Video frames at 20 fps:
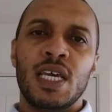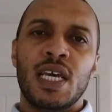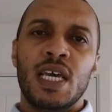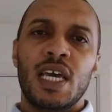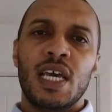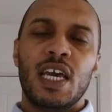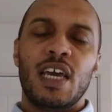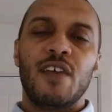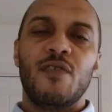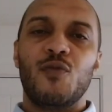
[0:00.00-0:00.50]

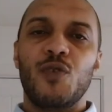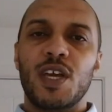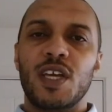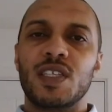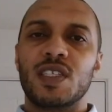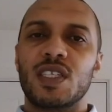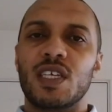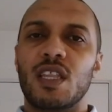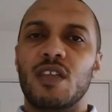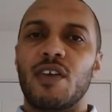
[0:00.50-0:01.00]
If we
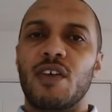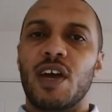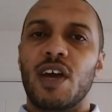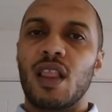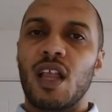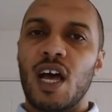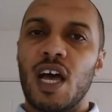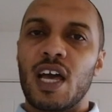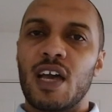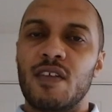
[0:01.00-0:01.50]
consider our
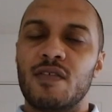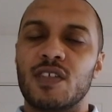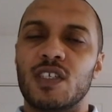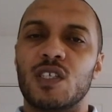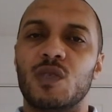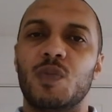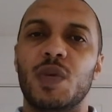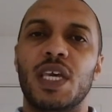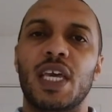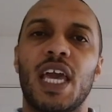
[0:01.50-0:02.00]
lives as
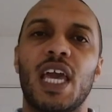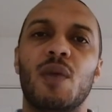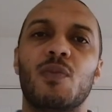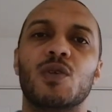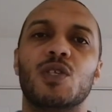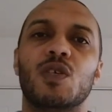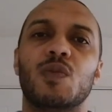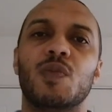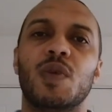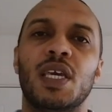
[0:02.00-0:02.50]
being able
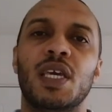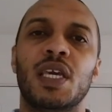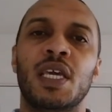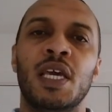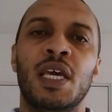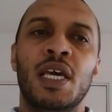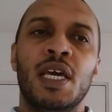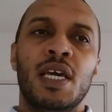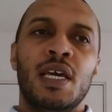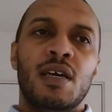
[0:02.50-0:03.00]
to be
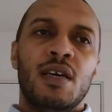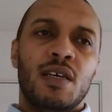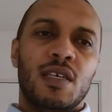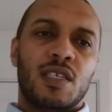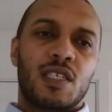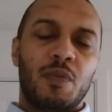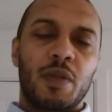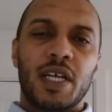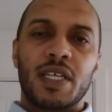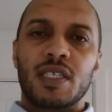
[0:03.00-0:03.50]

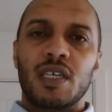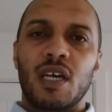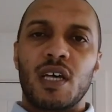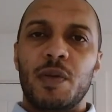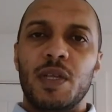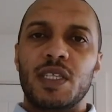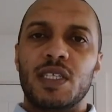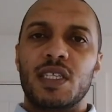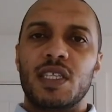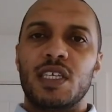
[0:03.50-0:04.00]
split up
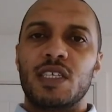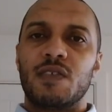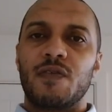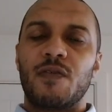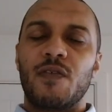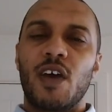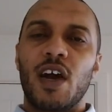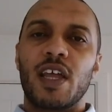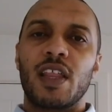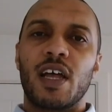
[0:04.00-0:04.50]
into these
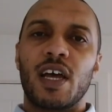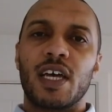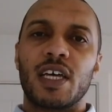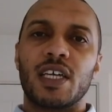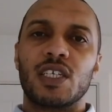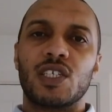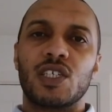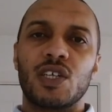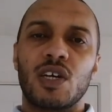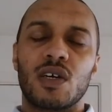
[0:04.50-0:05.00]
finite
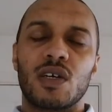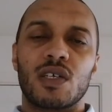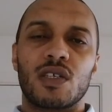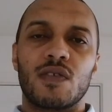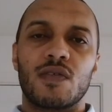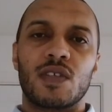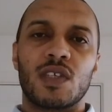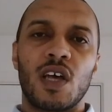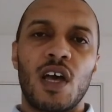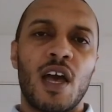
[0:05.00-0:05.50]
chunks
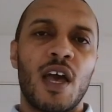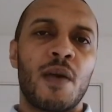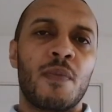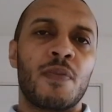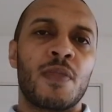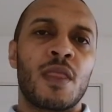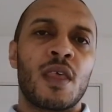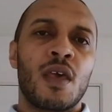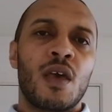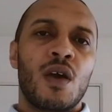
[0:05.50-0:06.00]
of
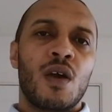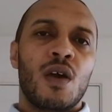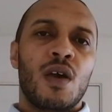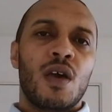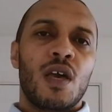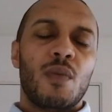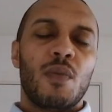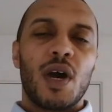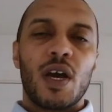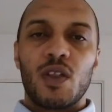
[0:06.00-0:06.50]
time,
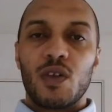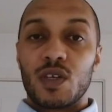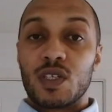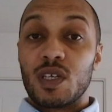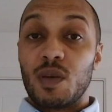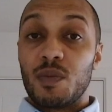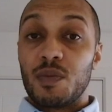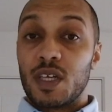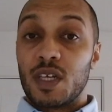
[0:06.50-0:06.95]
it might look something